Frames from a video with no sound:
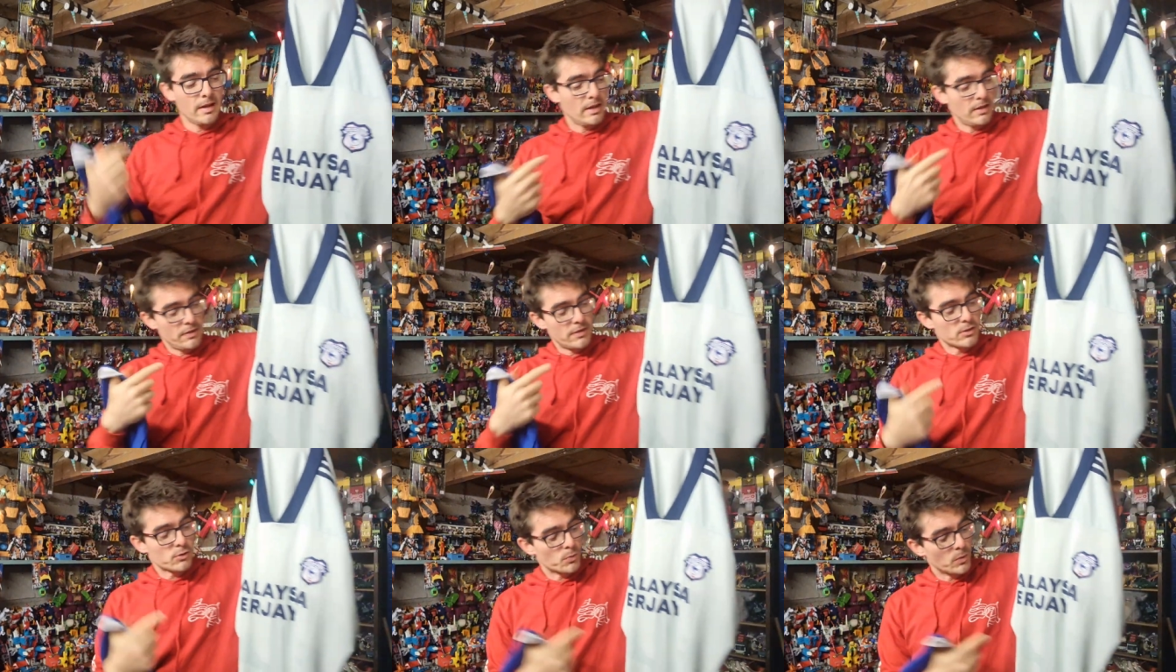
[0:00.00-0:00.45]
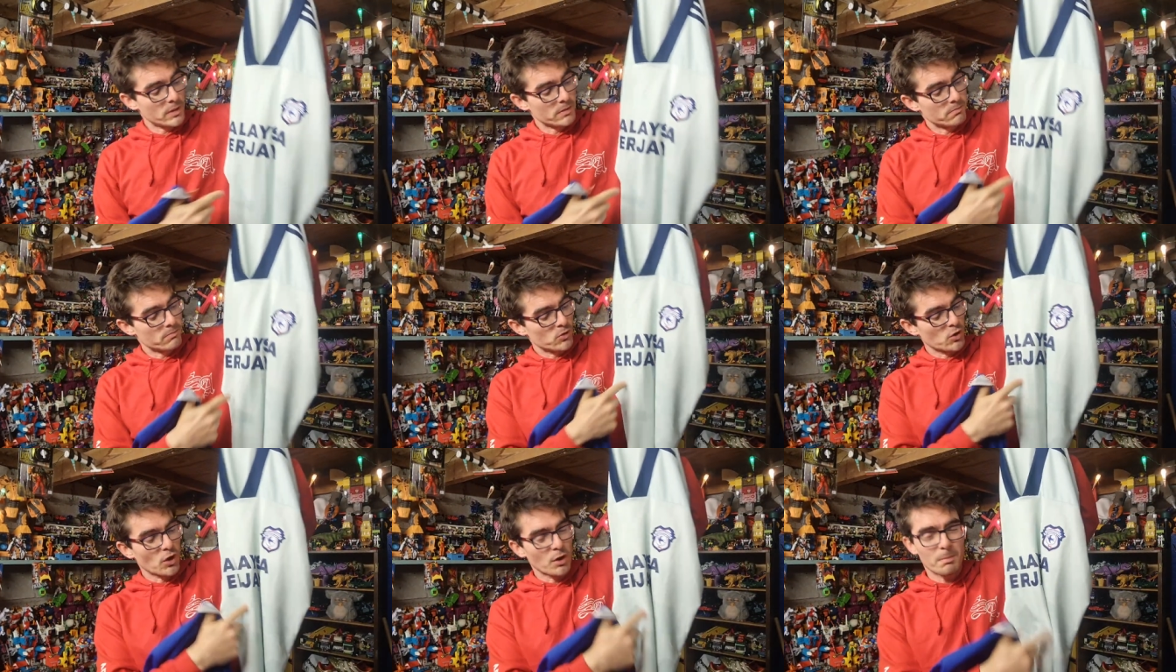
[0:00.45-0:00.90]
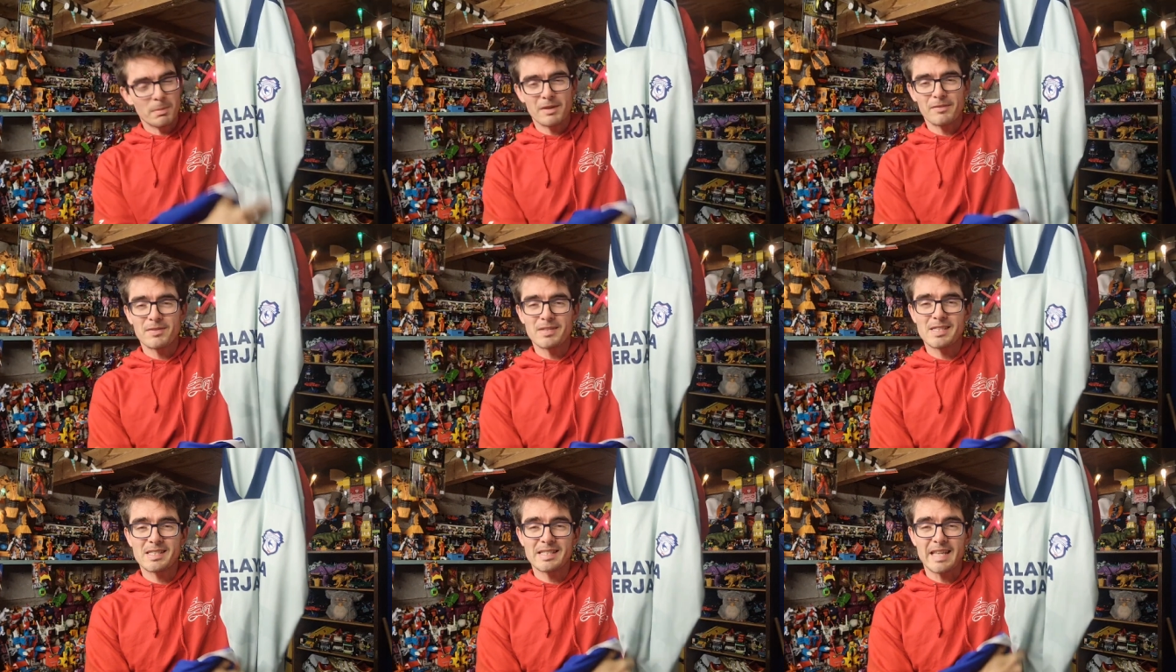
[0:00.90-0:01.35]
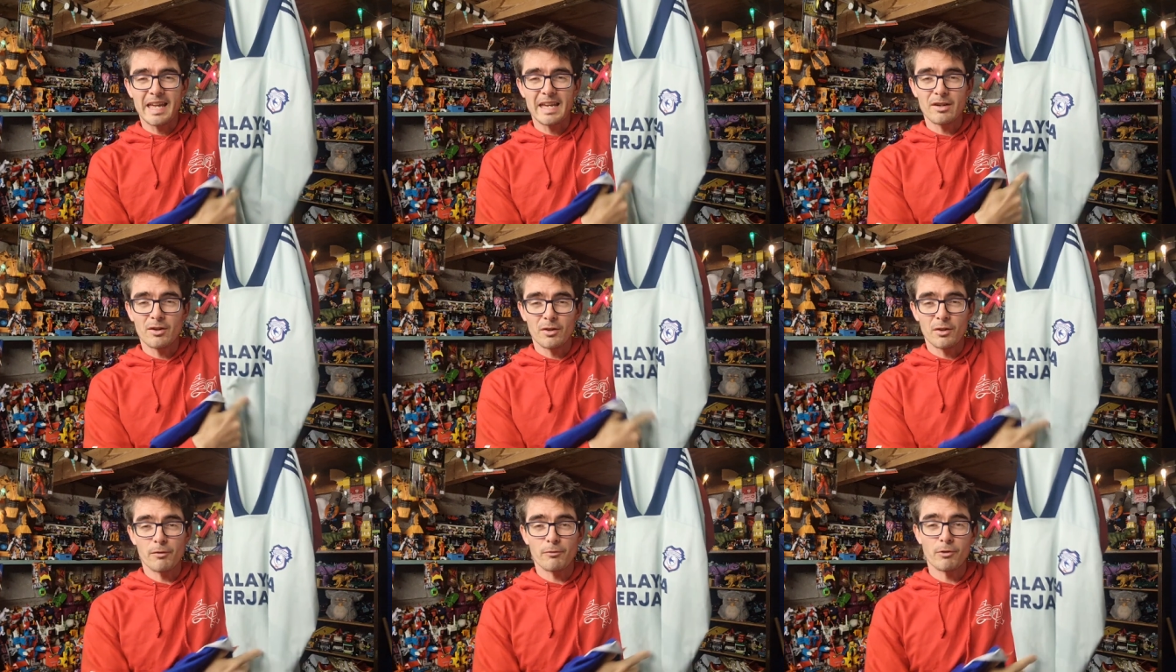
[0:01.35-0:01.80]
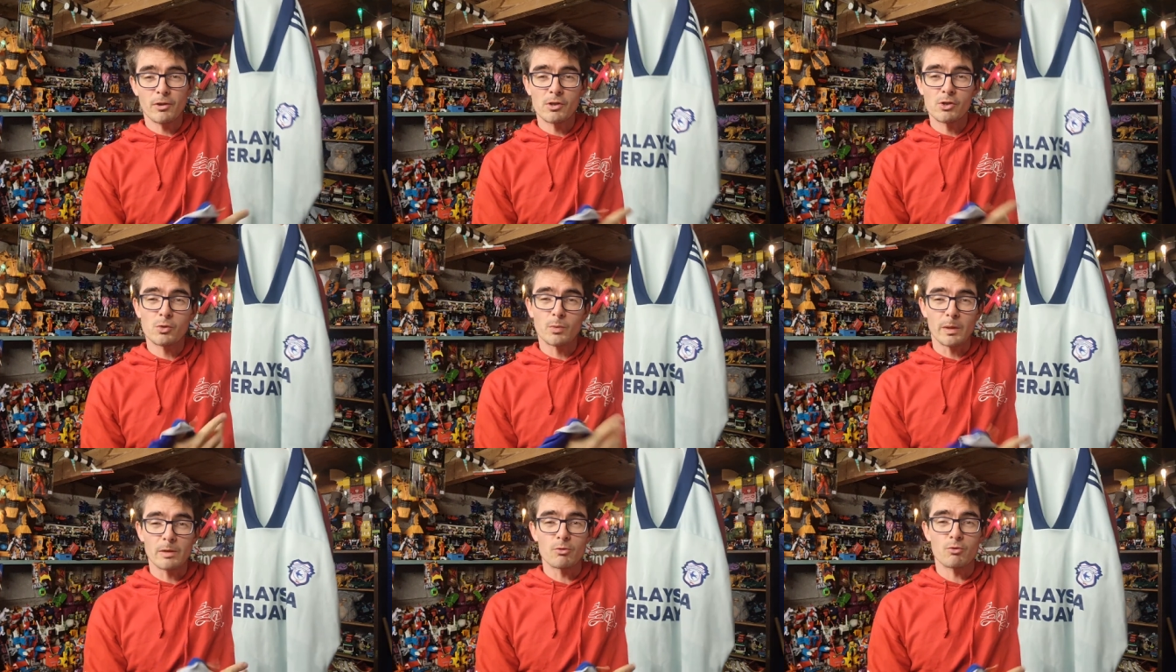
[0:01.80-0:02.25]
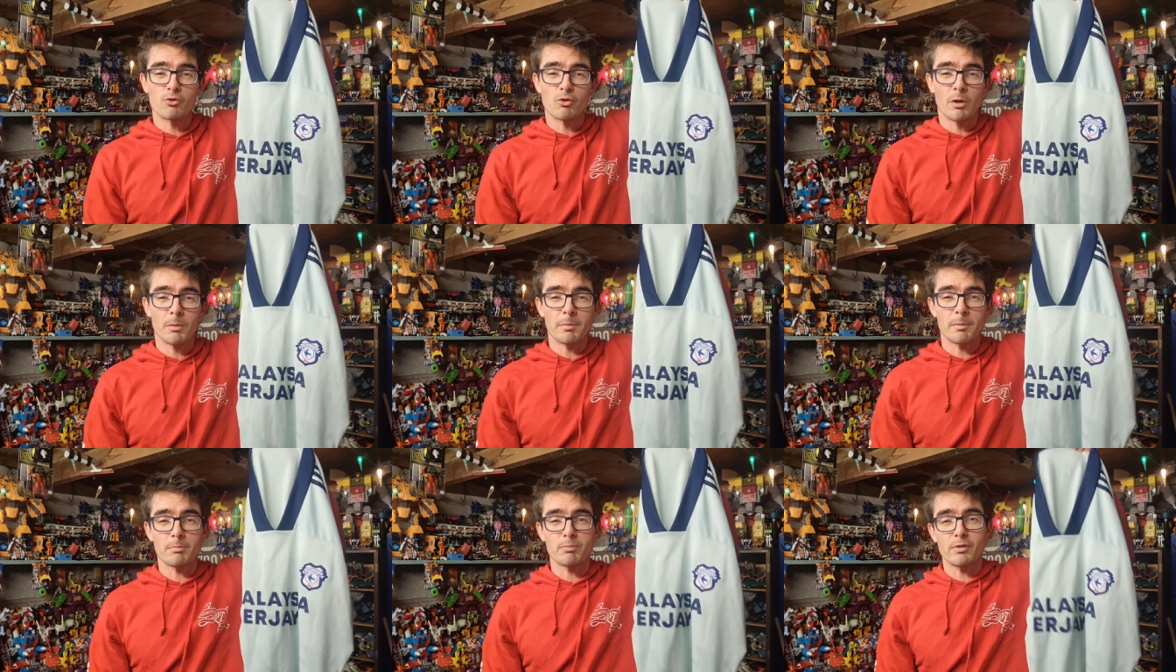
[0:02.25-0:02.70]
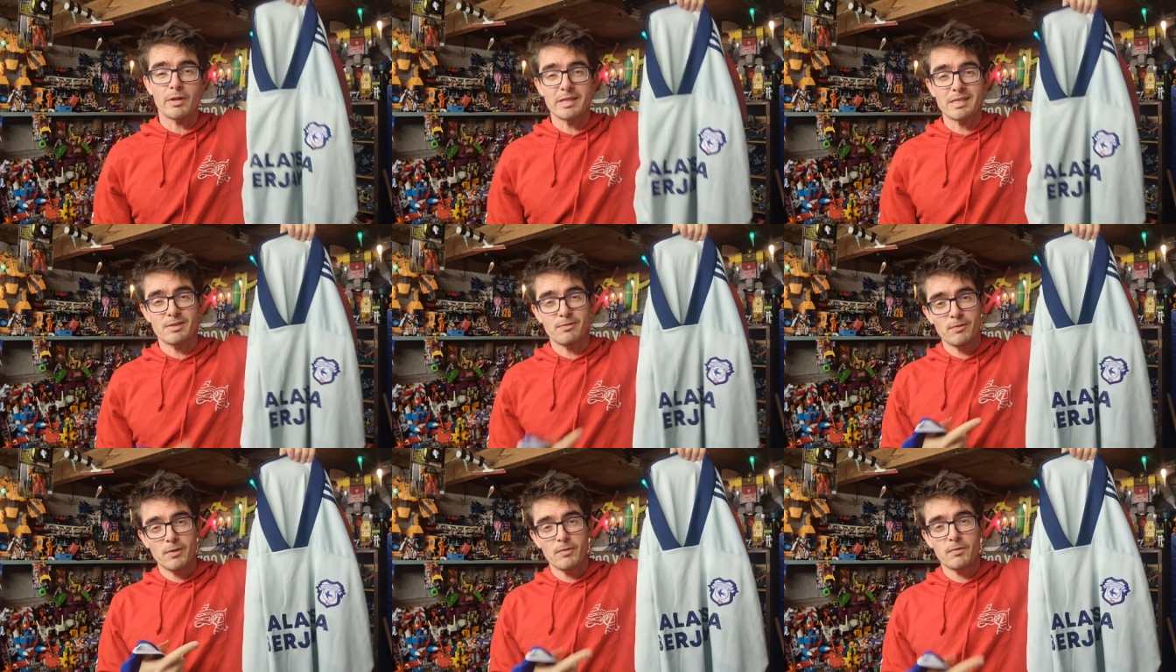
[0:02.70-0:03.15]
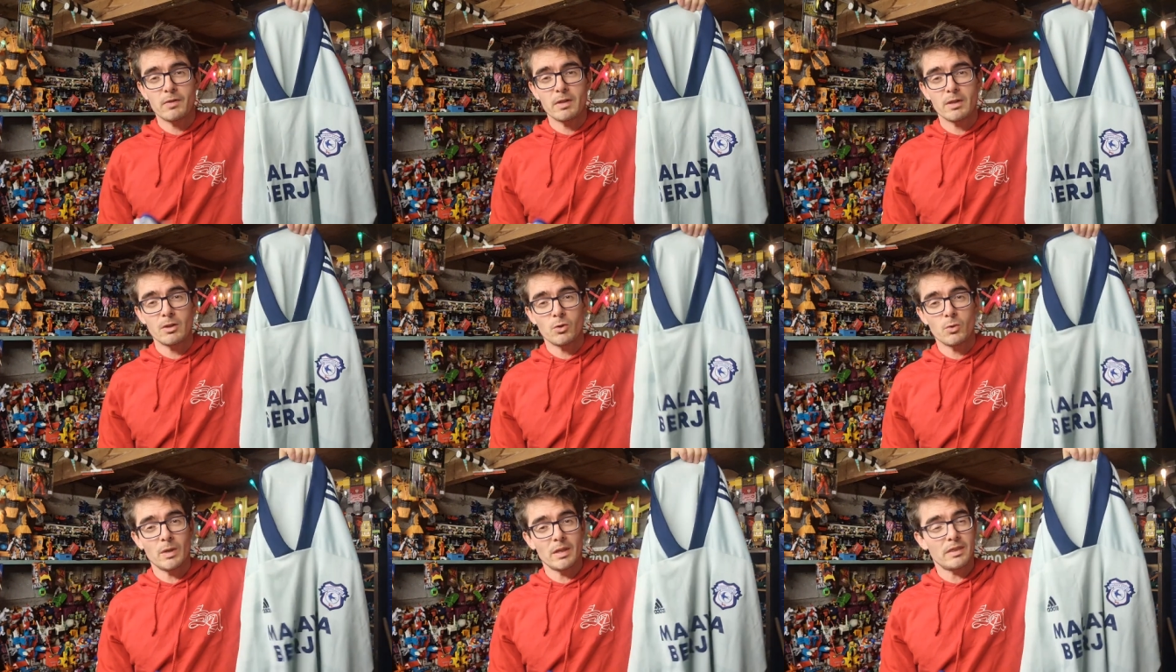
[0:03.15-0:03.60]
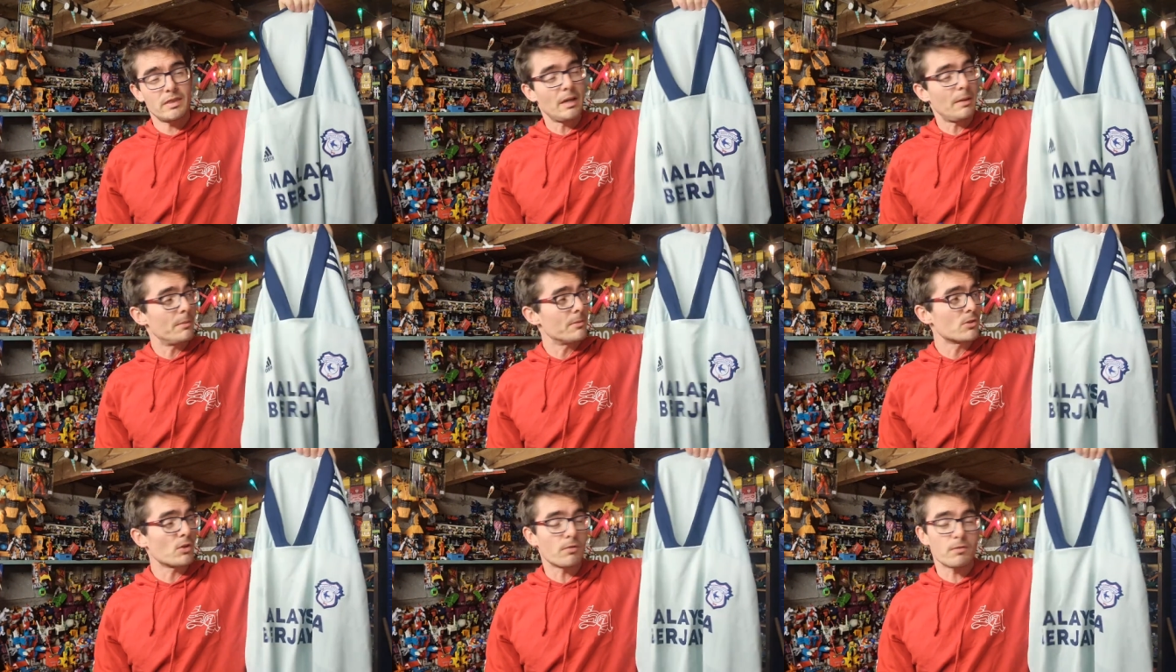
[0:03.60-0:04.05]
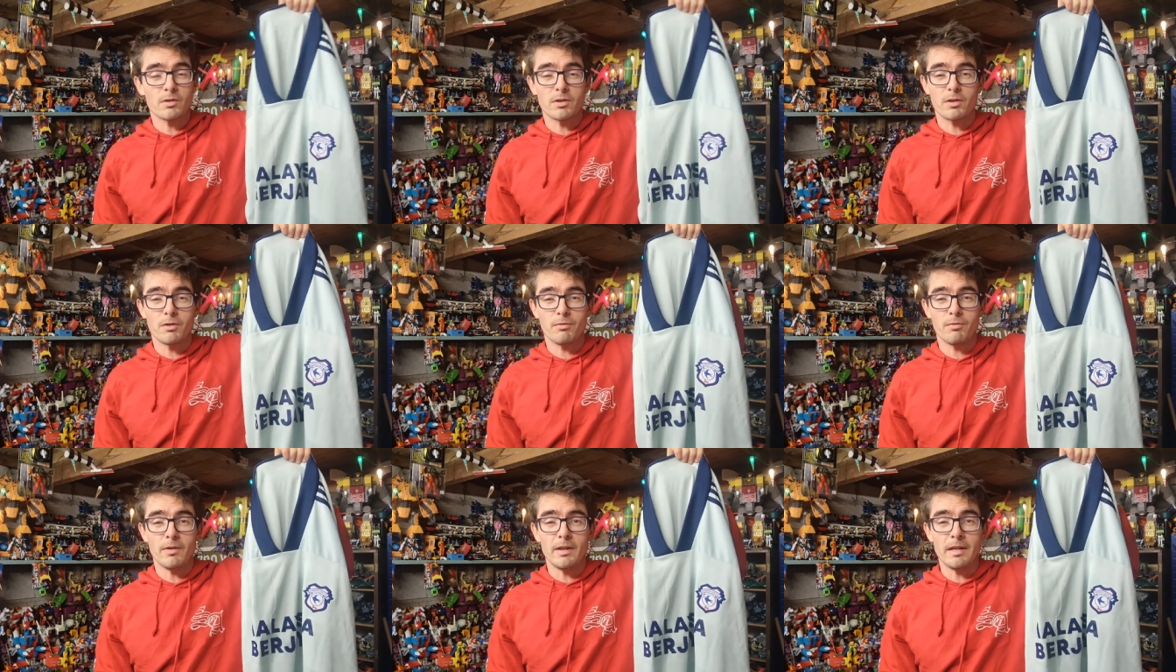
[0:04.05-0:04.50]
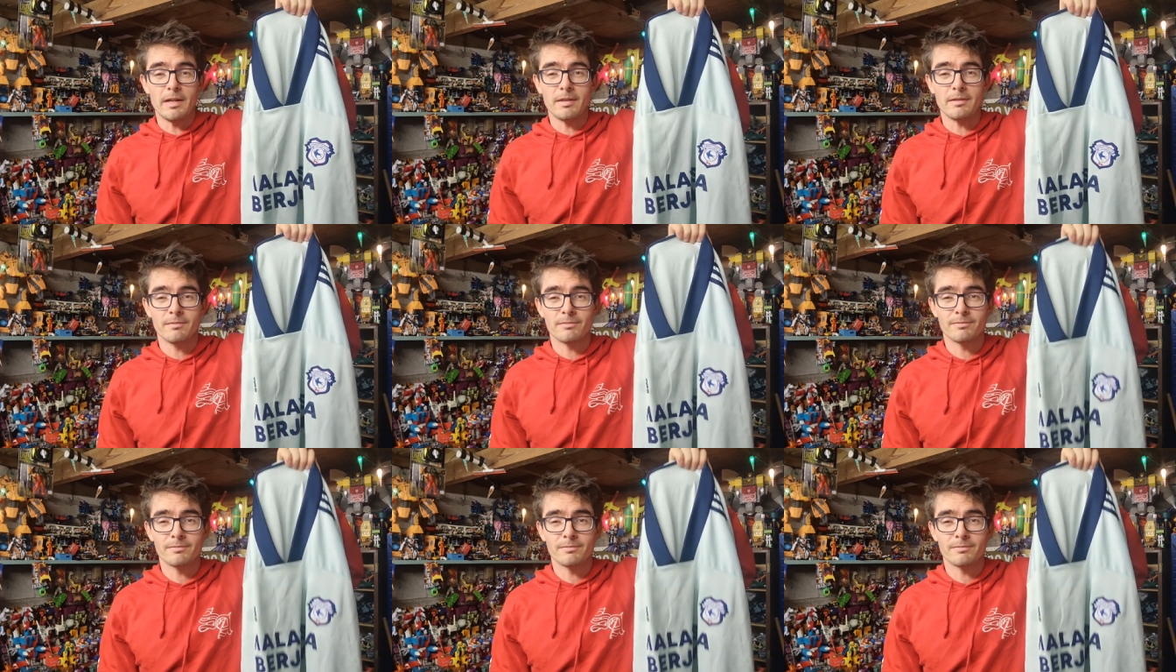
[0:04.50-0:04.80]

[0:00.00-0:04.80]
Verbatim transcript: This one, it's got a bit of a stain on the front, so I dropped the price, fifteen quid, that one's off to Caerphilly.